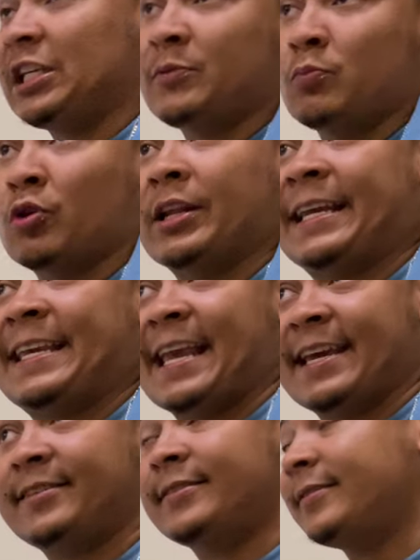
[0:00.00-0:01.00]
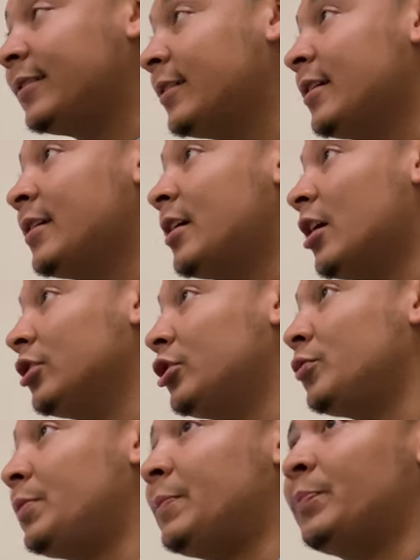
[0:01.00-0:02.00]
he's more like Hannah a
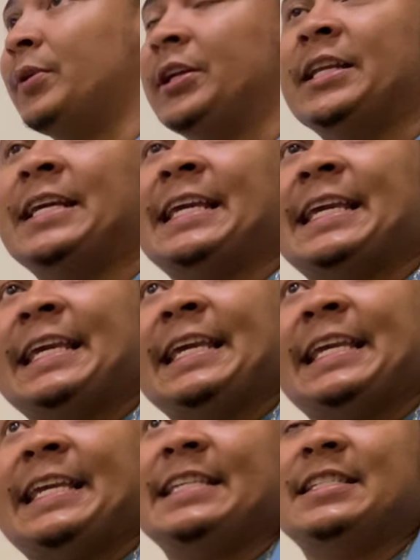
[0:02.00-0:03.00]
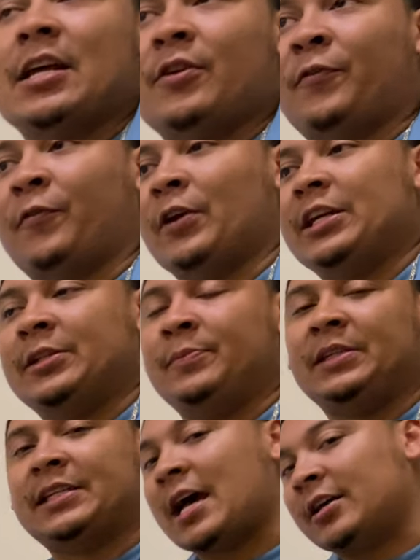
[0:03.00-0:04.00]
little bit, but he's not afraid to
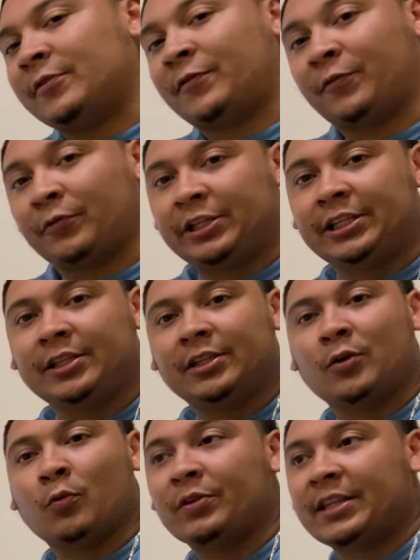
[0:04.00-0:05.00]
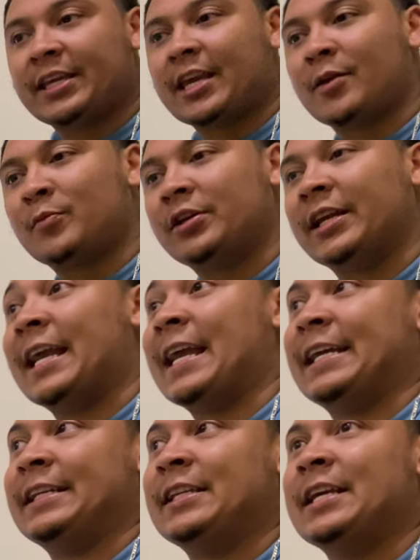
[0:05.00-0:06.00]
be kind of free with the camera,
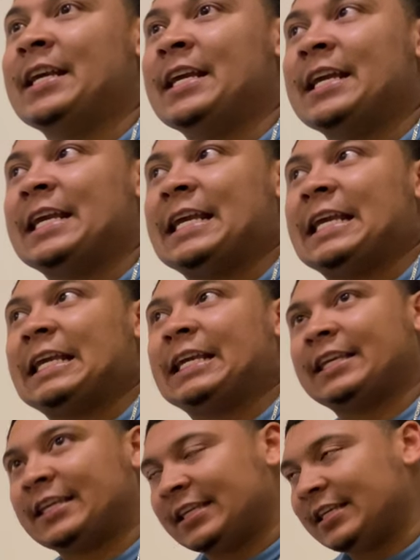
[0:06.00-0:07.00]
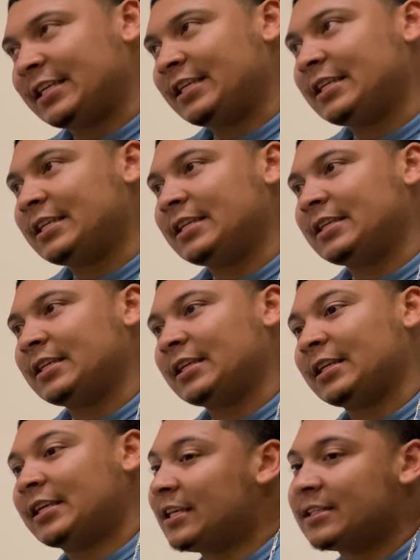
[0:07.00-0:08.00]
and he
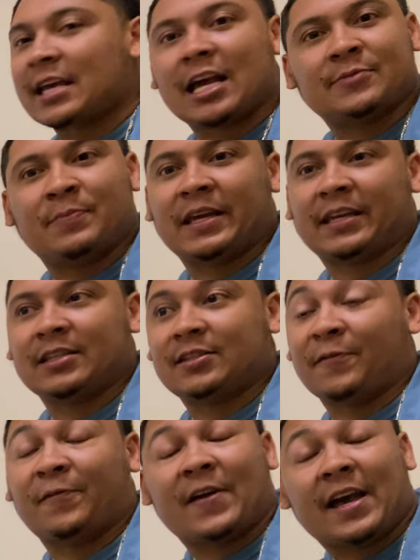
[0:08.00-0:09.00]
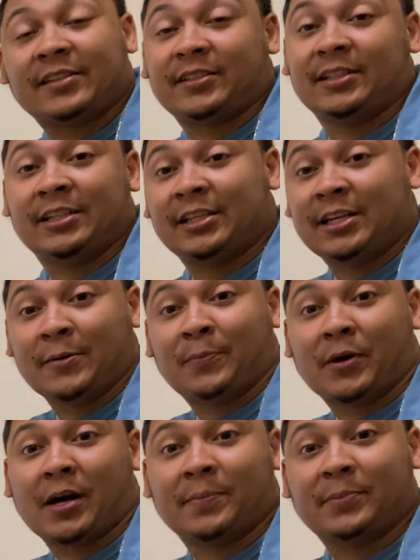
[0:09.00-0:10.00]
he ties back into fashion and
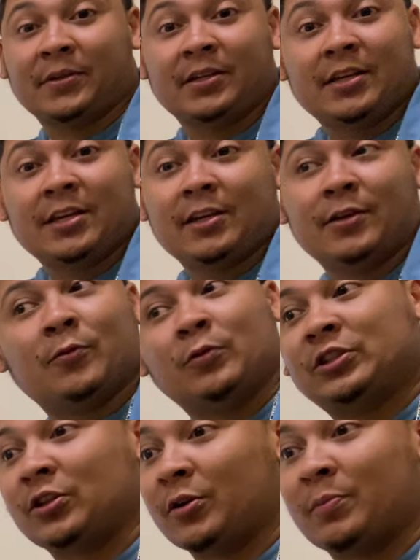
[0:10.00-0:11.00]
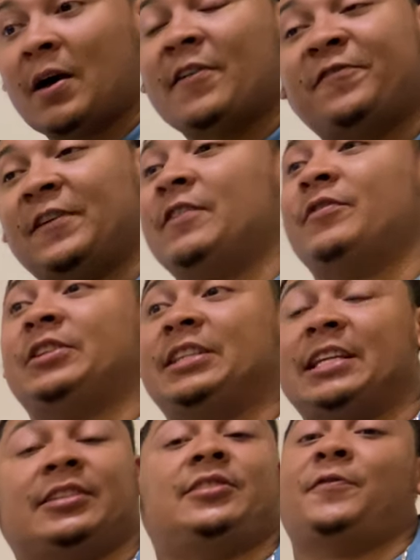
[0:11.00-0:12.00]
hip hop, which are my favorite
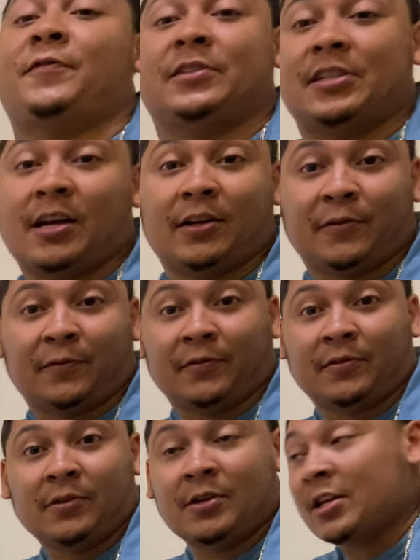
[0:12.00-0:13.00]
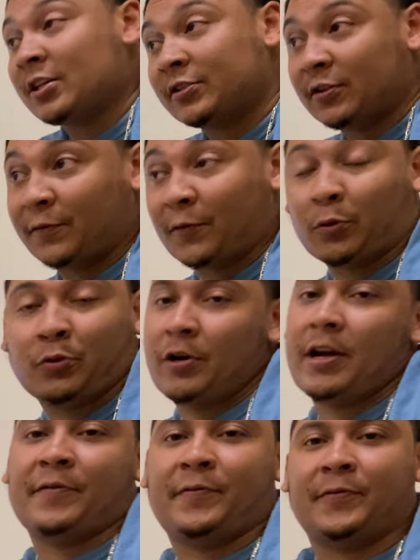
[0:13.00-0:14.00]
things to photograph to
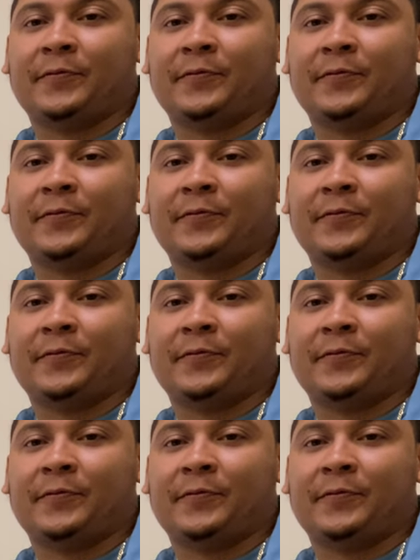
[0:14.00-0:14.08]
photograph.